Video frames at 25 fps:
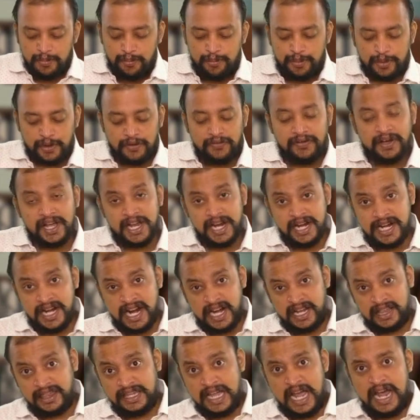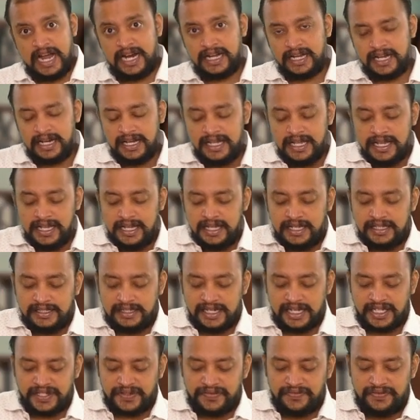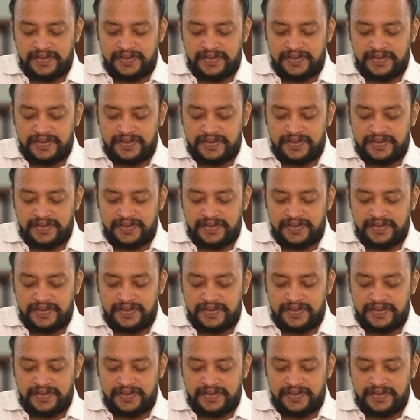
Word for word: provided that such